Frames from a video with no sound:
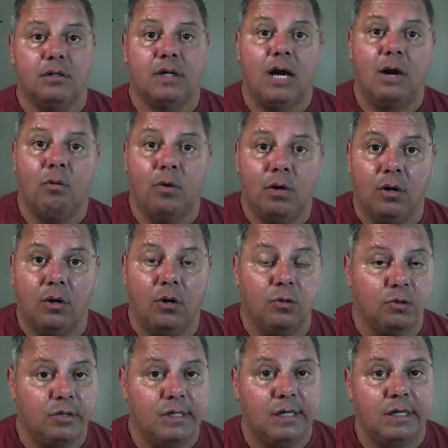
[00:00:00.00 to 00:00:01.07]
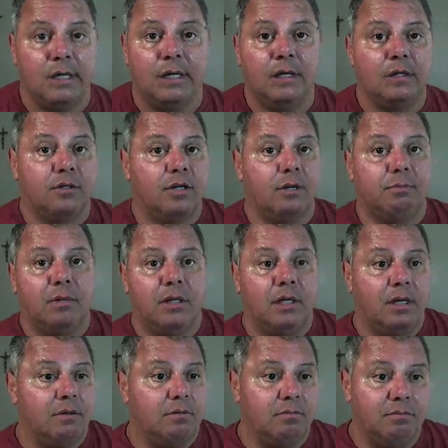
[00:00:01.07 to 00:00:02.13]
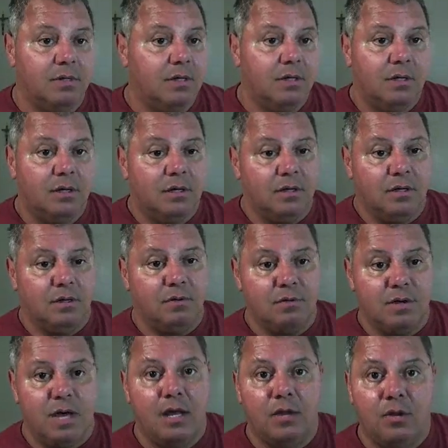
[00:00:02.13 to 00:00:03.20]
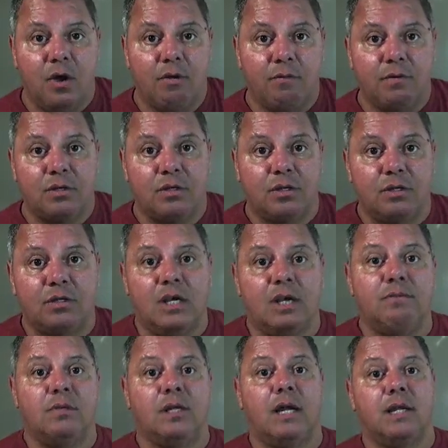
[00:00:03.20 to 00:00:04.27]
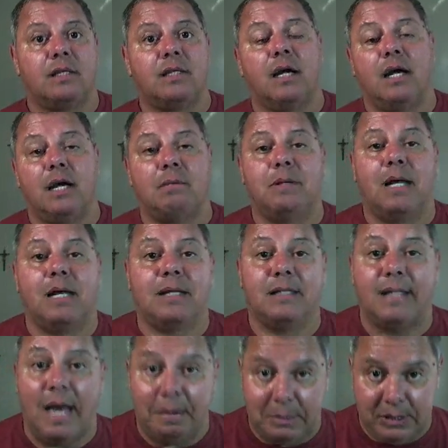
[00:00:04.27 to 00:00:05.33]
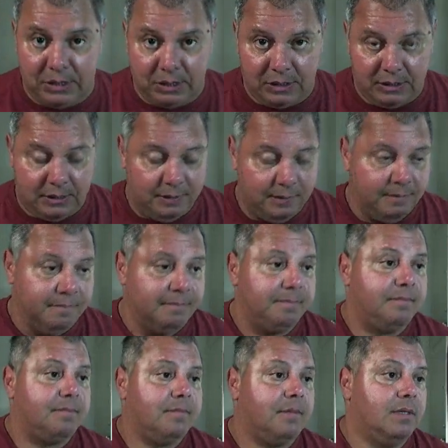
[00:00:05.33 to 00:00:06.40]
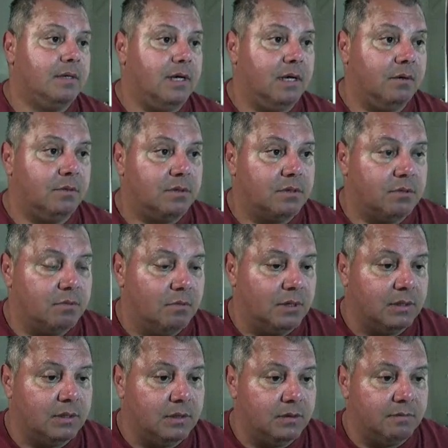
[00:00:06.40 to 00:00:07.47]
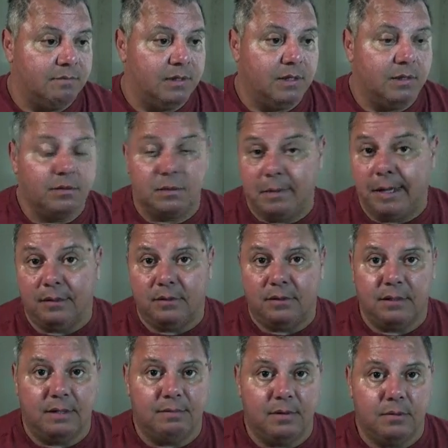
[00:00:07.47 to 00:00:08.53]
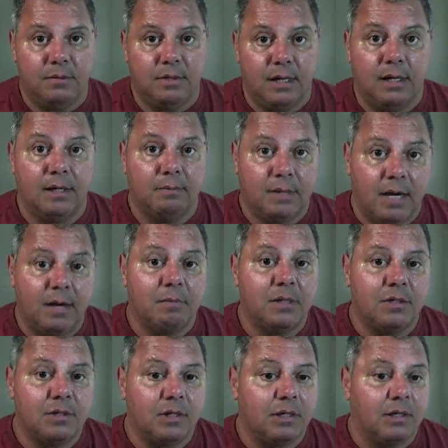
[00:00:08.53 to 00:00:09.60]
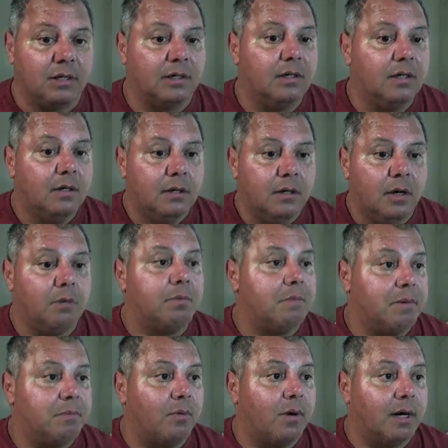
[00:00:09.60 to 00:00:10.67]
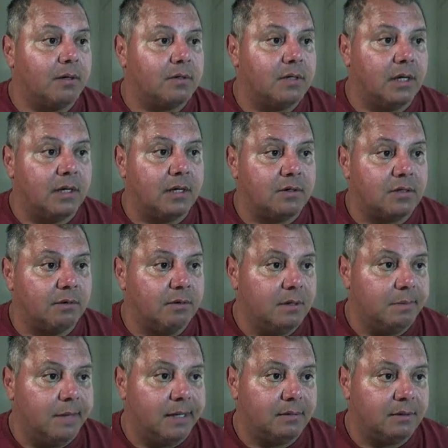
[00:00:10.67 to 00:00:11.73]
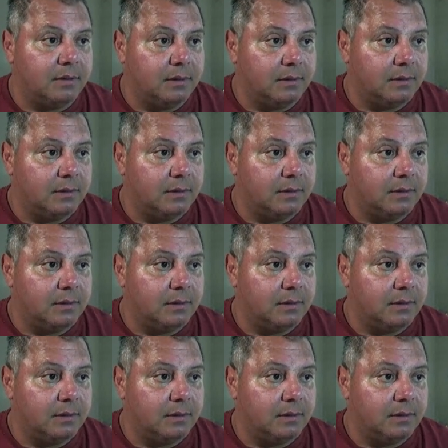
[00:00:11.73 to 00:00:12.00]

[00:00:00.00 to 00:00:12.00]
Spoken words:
a hot water hose leaking or something, and you're getting nervous. It's gonna save you a lot of time, a lot of damage. Okay, which is what this video is about: saving you time, damage, helping people out. It's not necessarily about